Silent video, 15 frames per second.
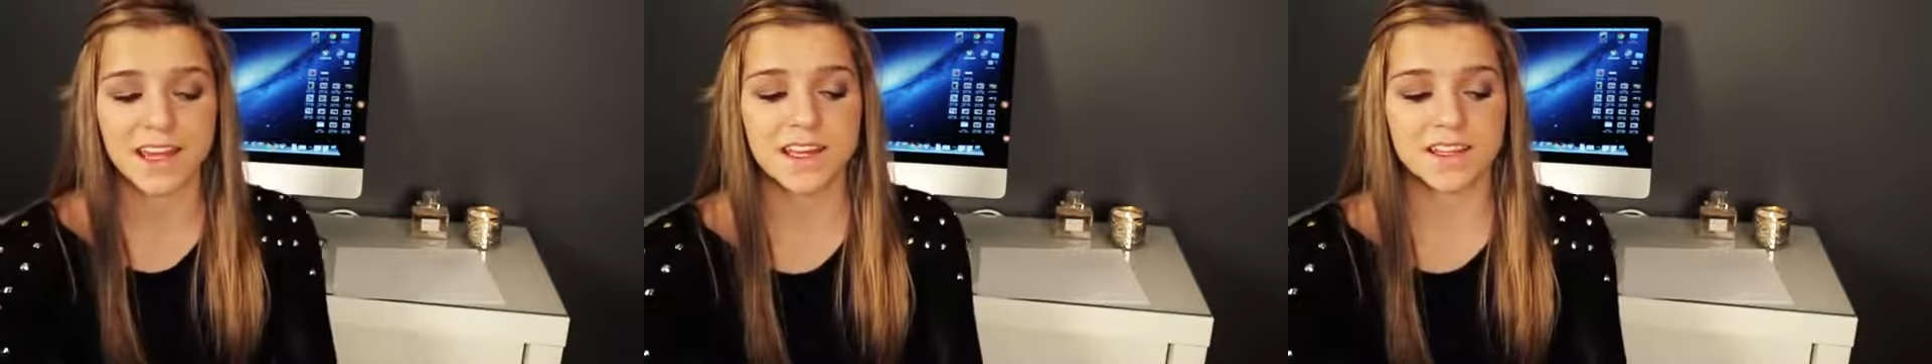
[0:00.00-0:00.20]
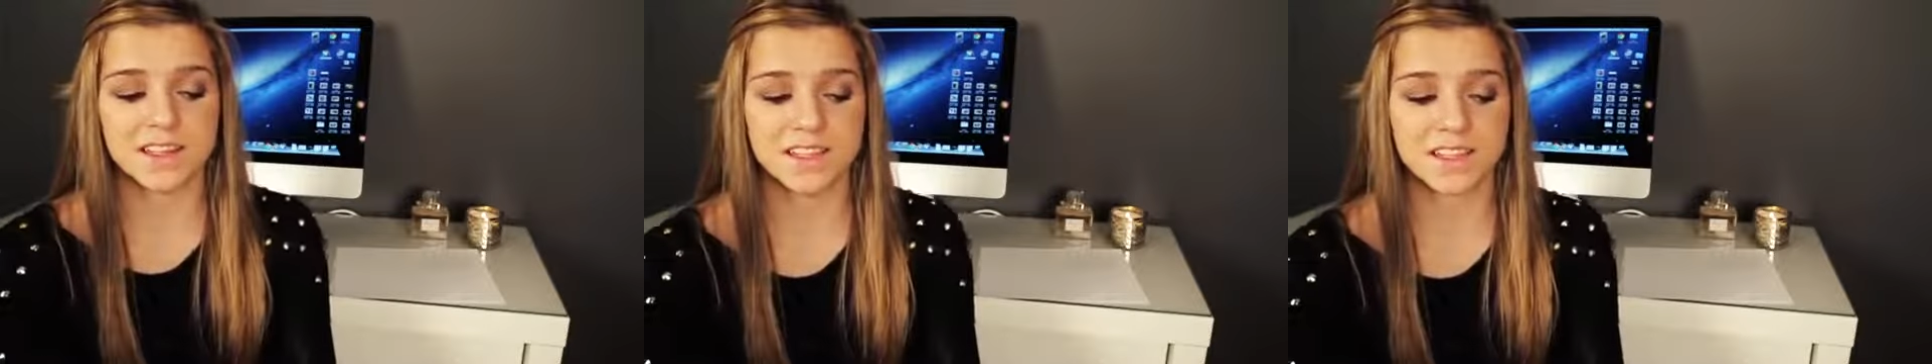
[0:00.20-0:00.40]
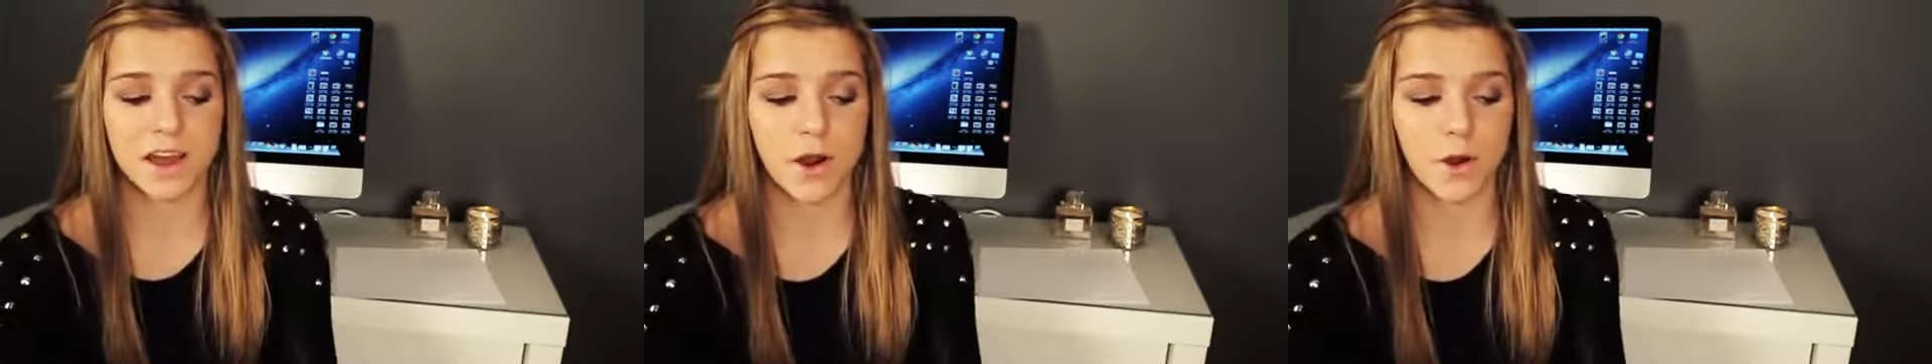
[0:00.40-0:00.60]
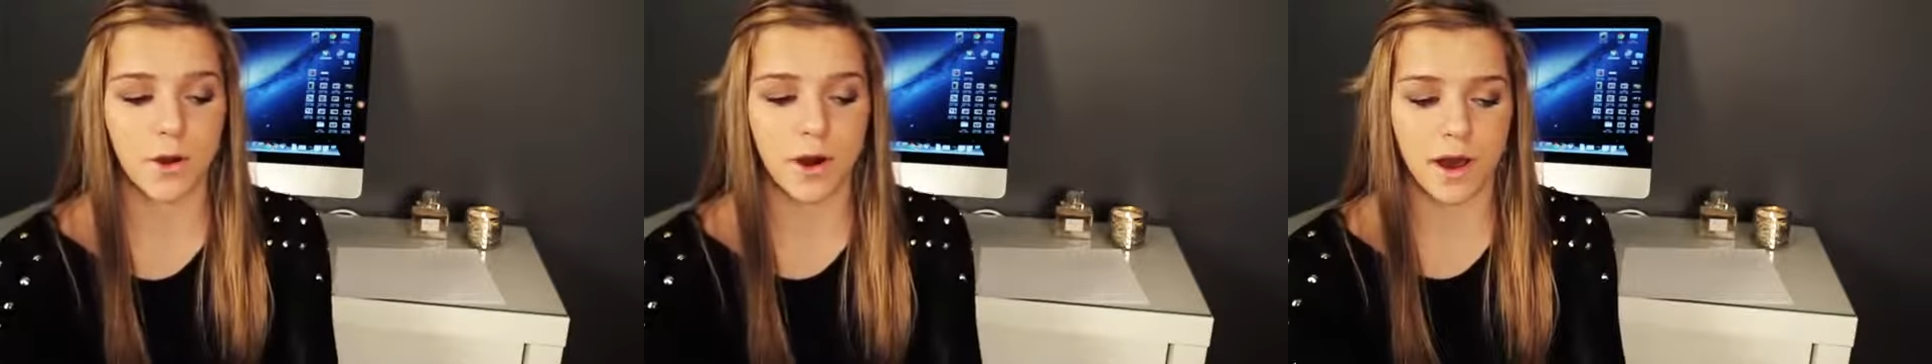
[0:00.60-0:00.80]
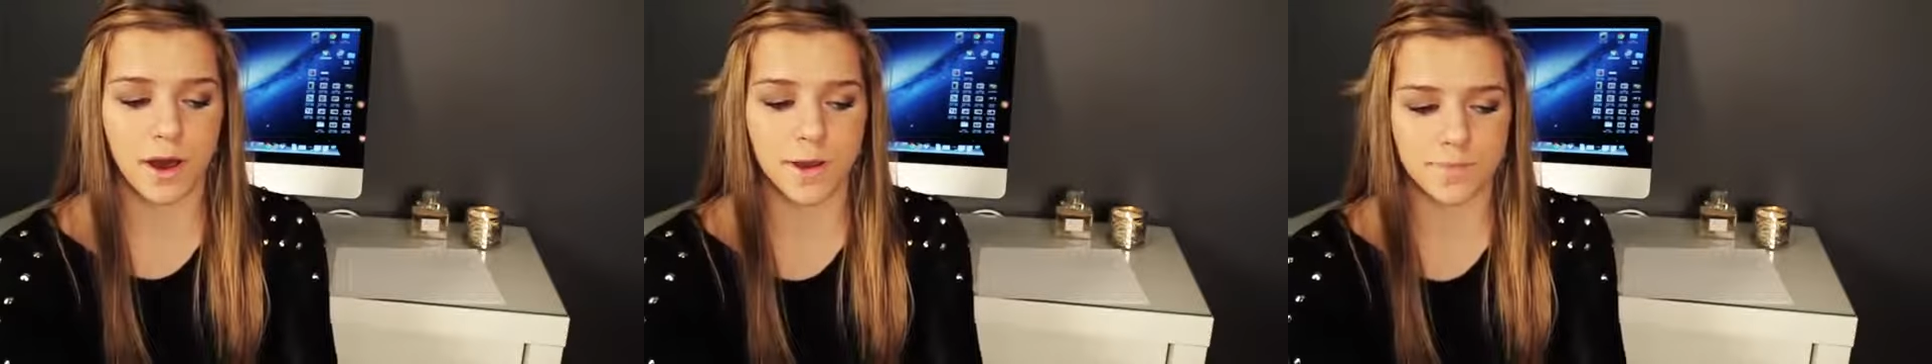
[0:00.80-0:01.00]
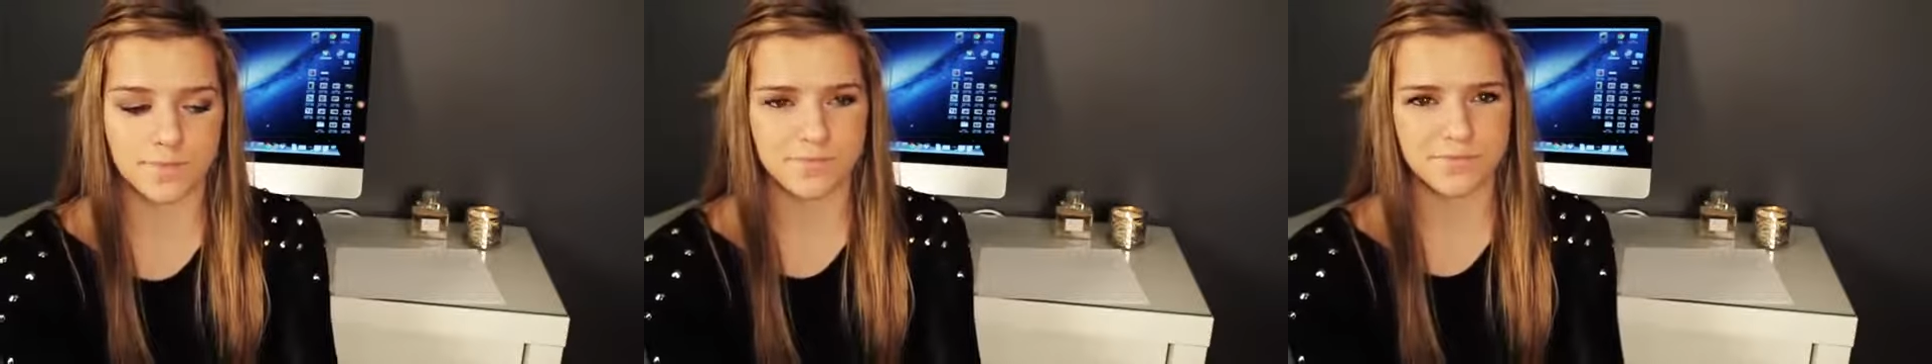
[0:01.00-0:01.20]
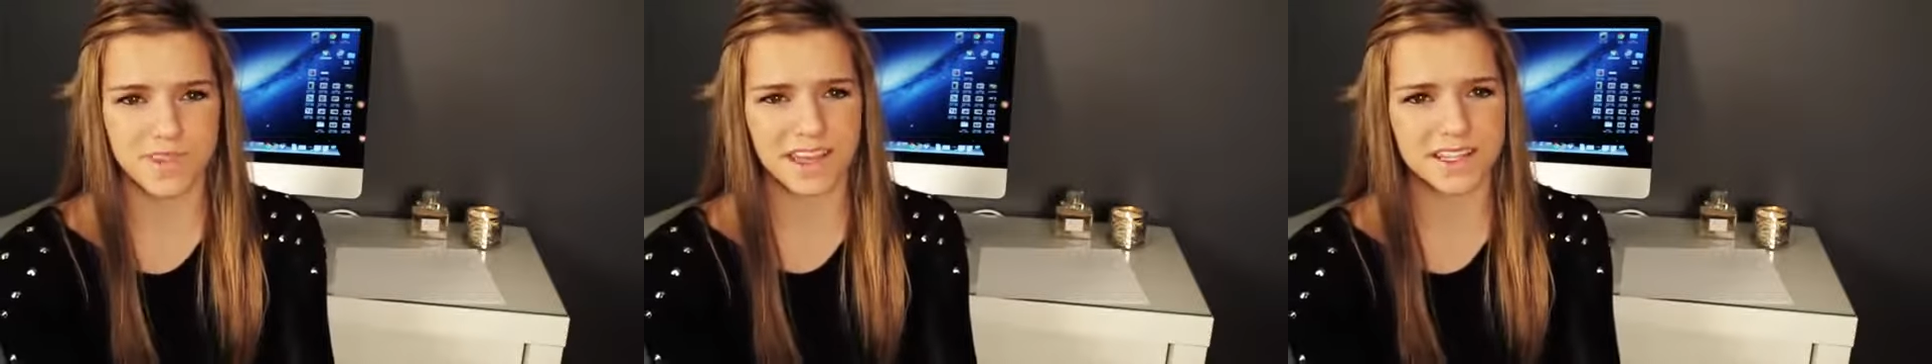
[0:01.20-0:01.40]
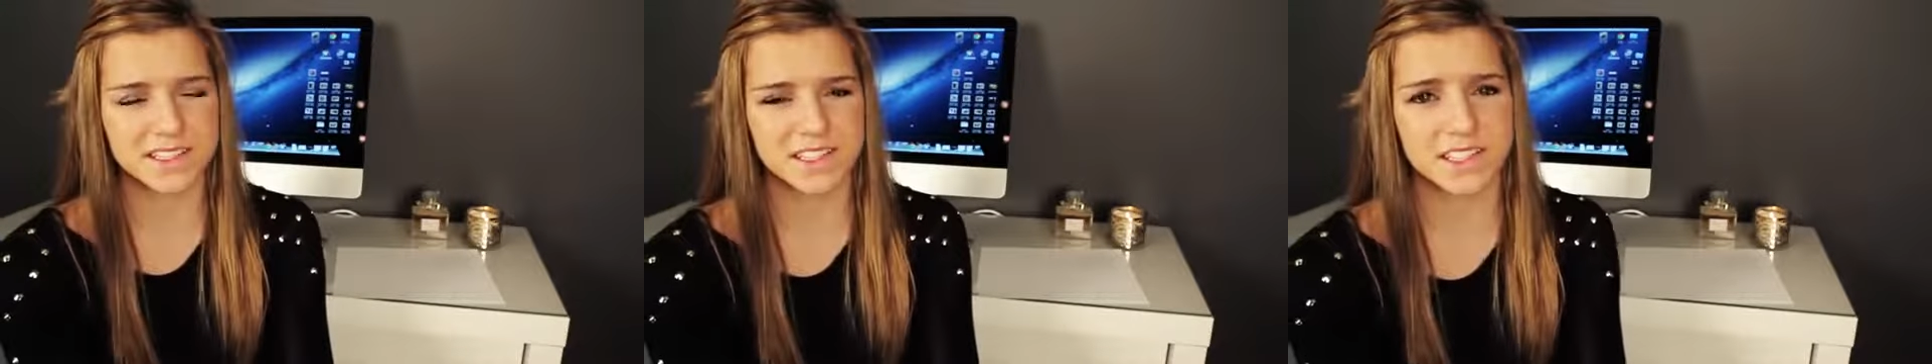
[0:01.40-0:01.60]
So
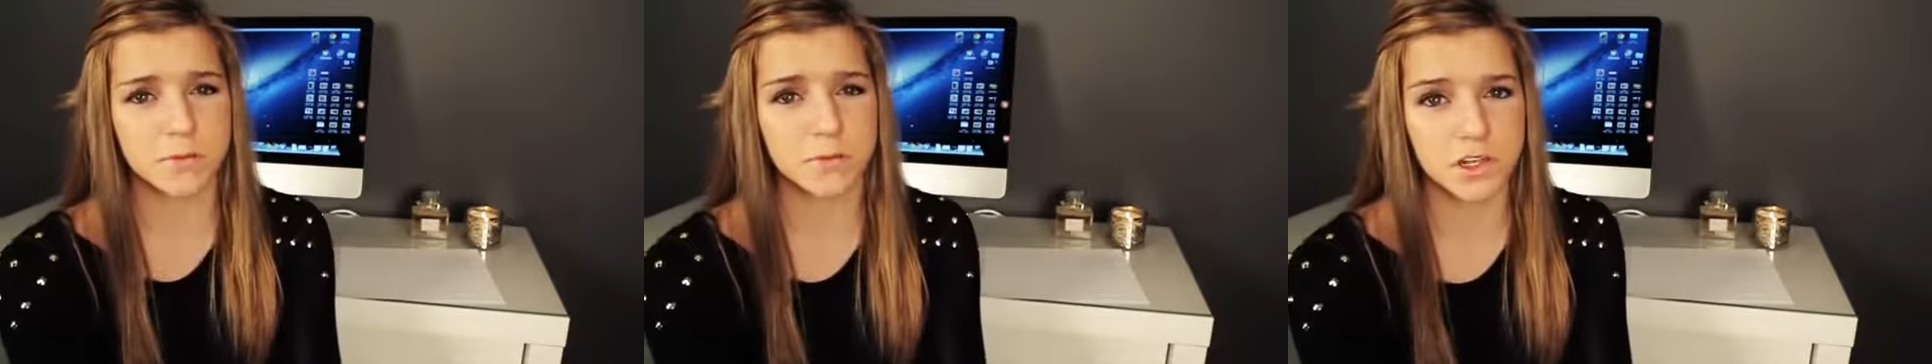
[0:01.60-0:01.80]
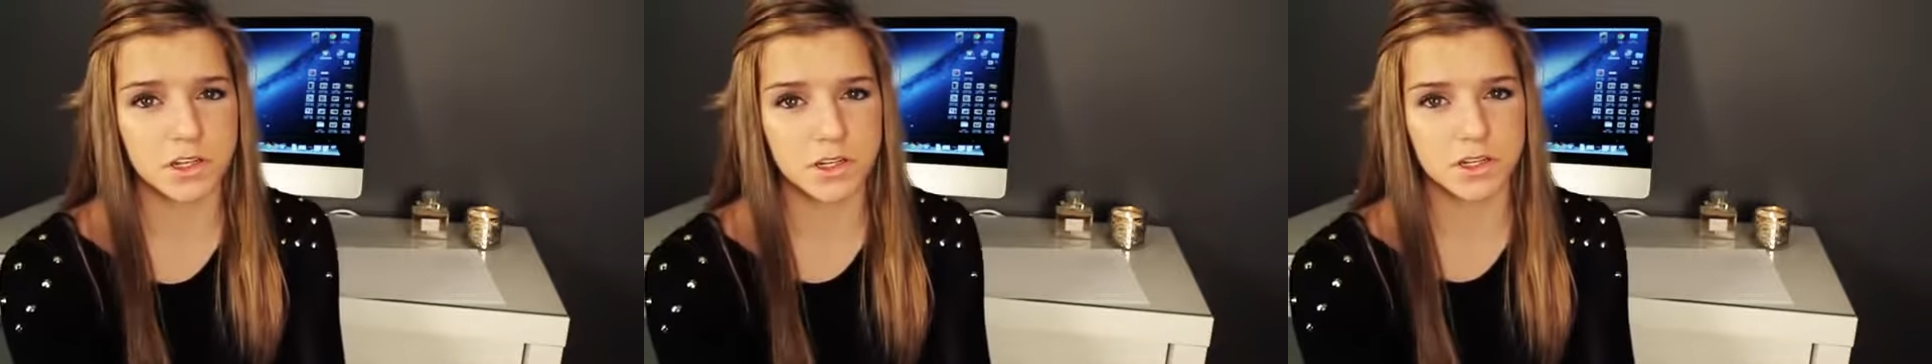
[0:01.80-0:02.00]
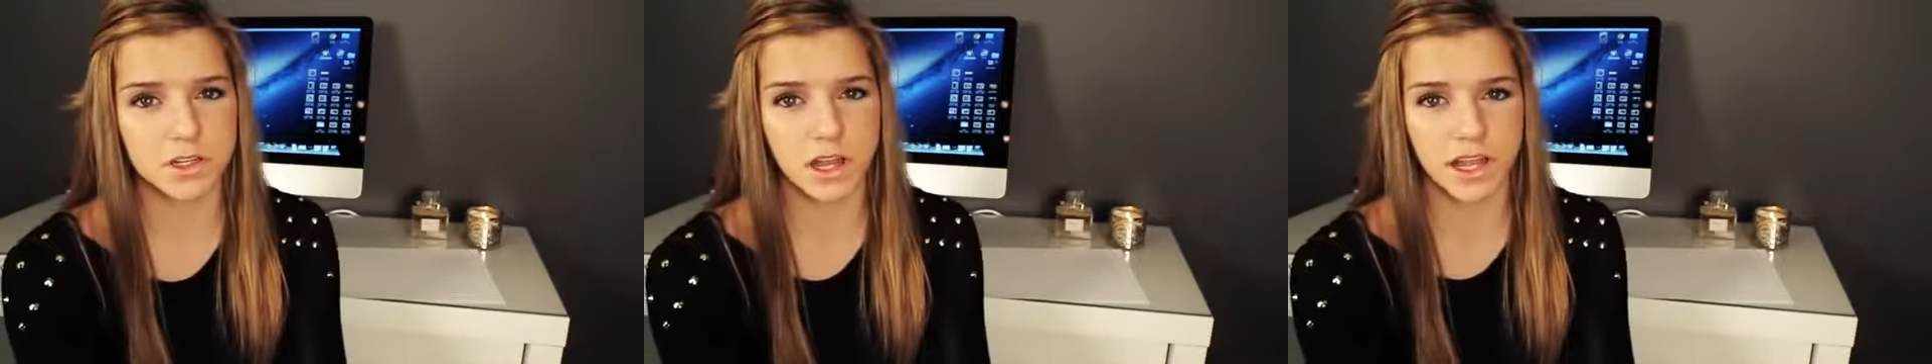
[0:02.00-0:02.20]
it's similar,